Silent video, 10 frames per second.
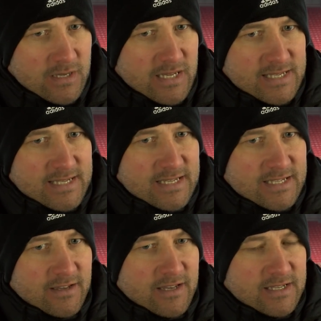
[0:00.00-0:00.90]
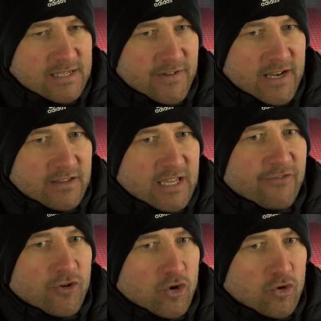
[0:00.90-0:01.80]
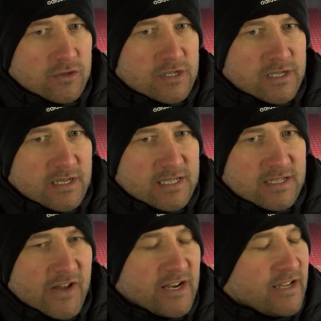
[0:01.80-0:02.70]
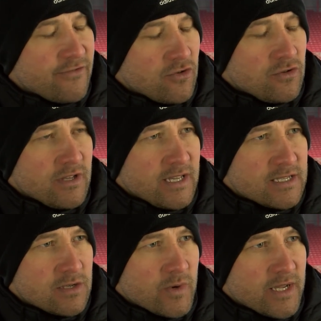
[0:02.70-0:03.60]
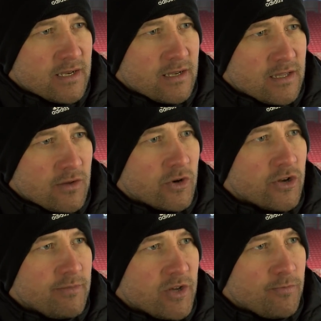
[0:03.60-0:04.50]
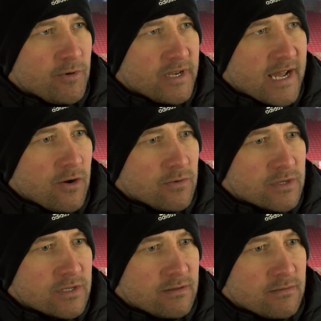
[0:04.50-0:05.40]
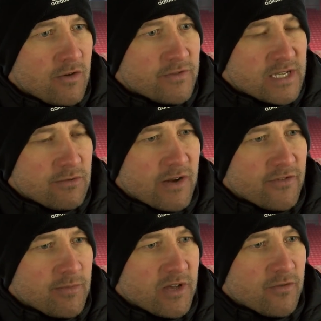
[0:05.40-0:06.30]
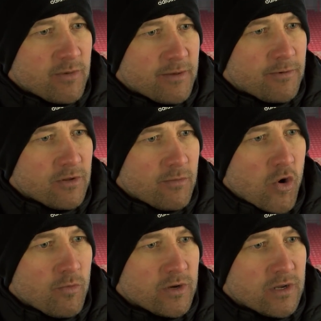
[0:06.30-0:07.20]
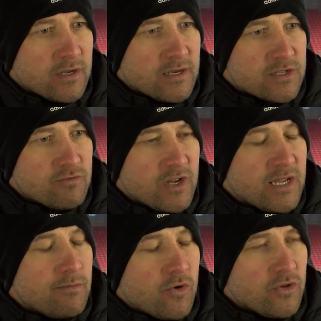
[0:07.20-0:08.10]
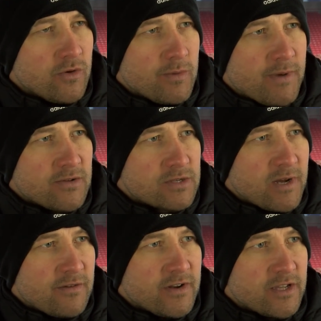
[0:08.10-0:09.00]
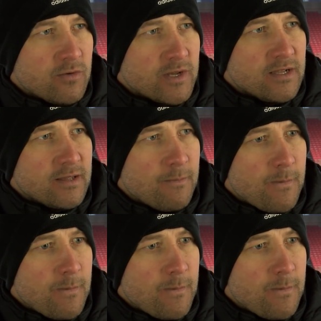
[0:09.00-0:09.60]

It's a very difficult league to win, and there were going to be up and downs, and obviously we're having a bit of a blip at the moment, and it's really important that we bounce back very quickly.